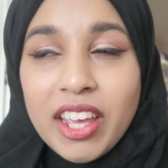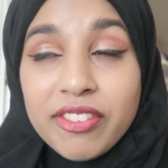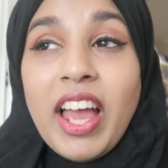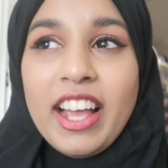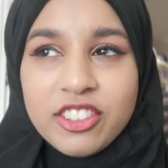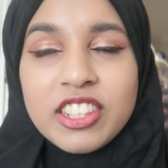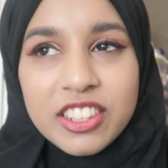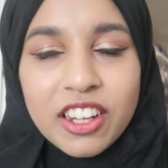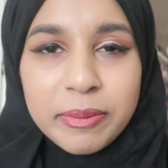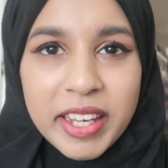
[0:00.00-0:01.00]
if it
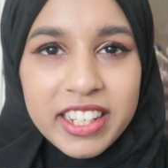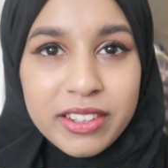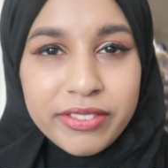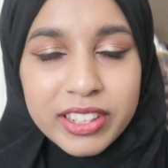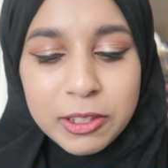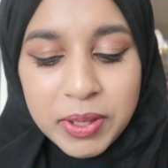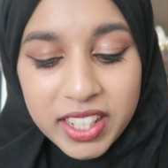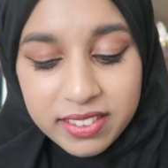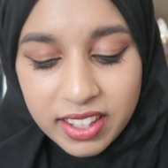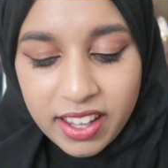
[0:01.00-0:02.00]
actually does make a difference,
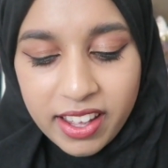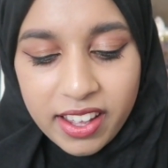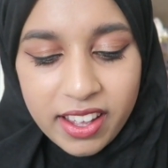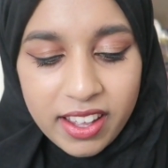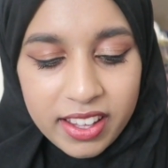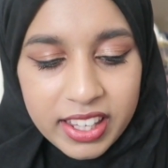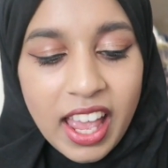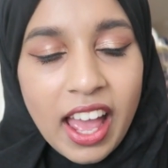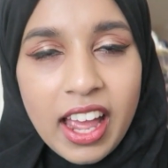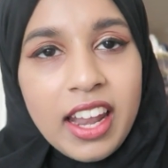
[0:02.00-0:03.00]
because
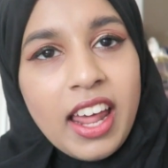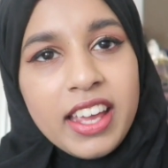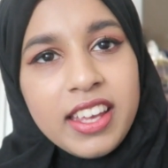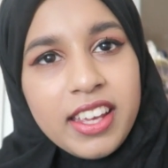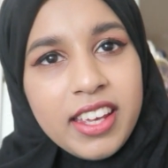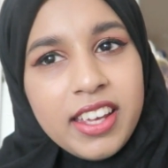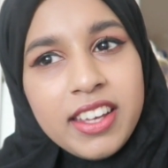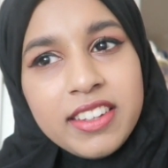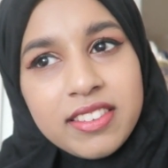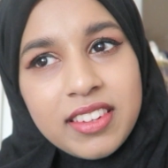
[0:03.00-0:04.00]
yeah, I like
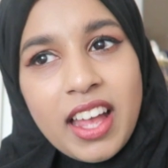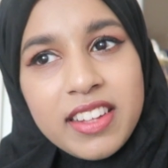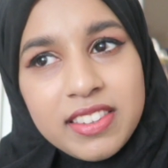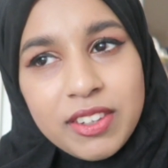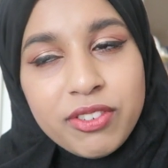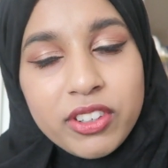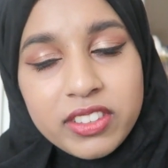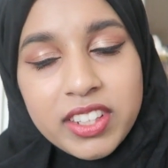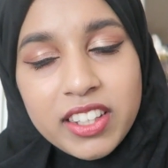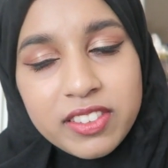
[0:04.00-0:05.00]
it, it's nice, it
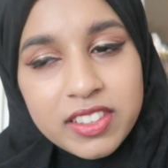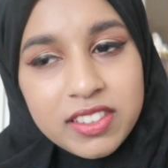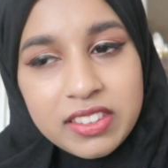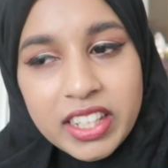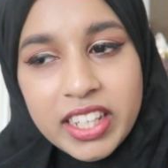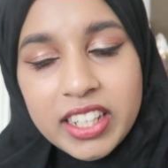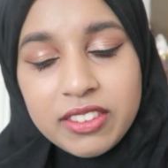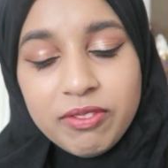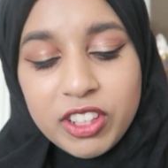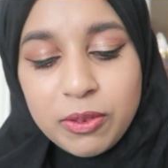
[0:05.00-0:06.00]
feels nice on the
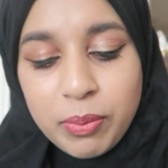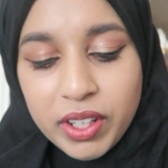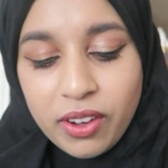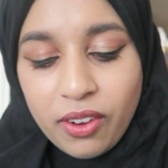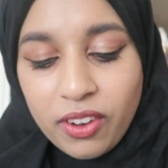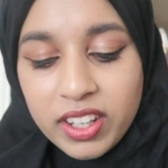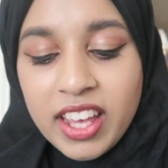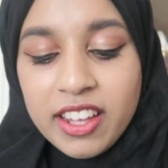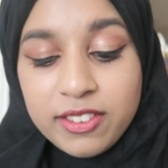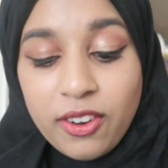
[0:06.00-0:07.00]
skin when you put it on.
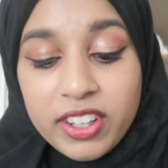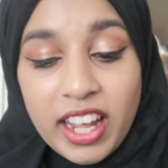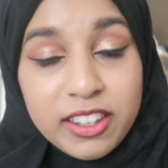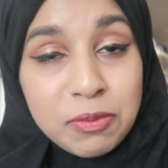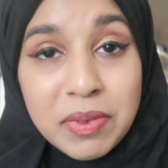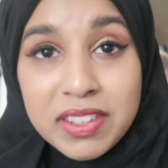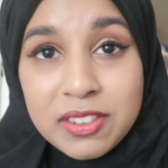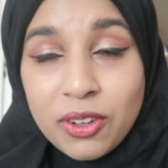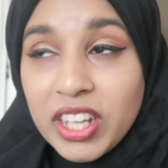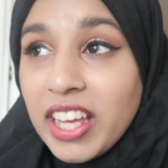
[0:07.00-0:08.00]
It's got a nice
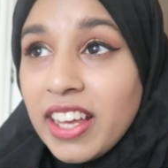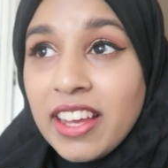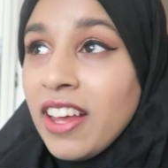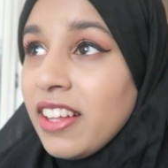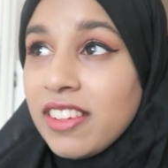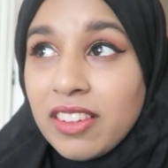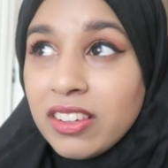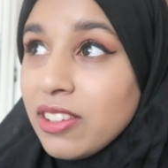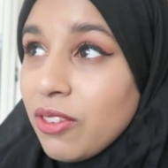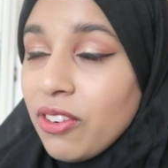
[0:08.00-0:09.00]
mist on it. There's
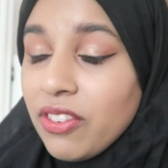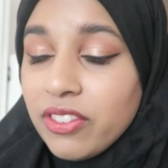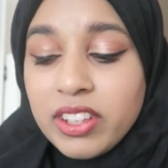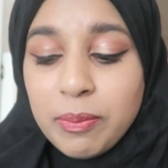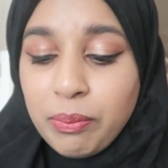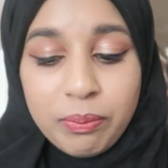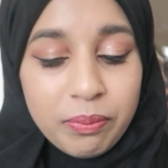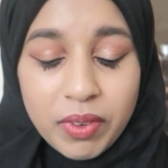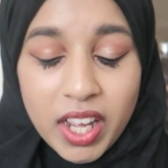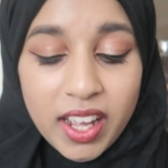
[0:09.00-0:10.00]
nothing wrong with the
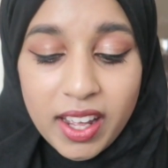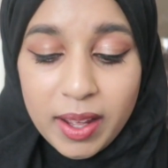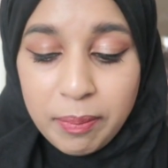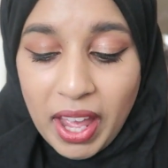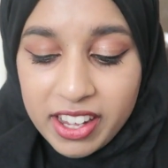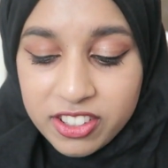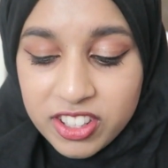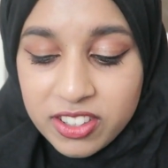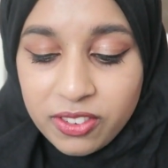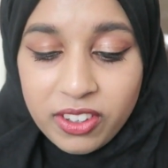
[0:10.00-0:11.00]

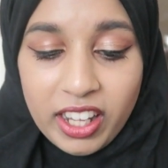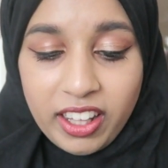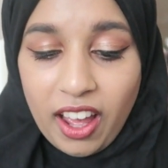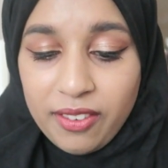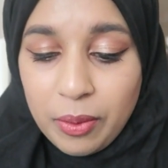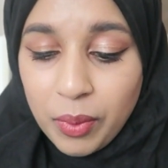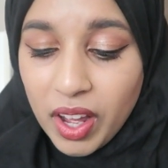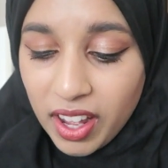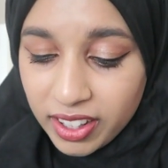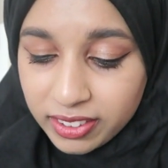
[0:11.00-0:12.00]
packaging or like how it
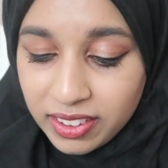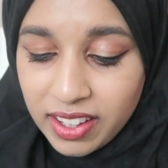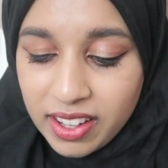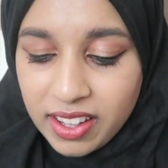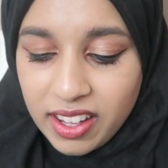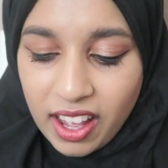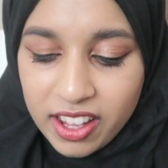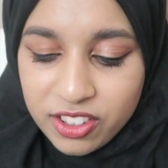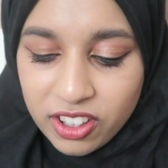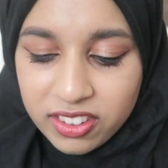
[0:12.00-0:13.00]
works.
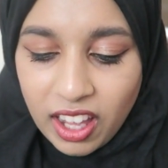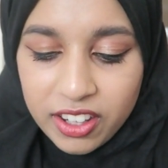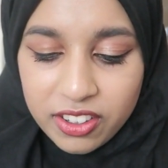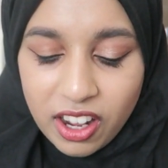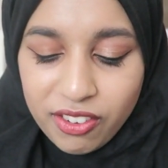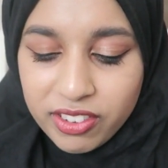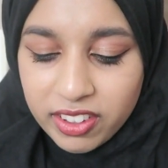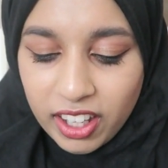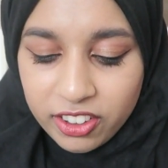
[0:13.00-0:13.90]
It's just, I don't know if it's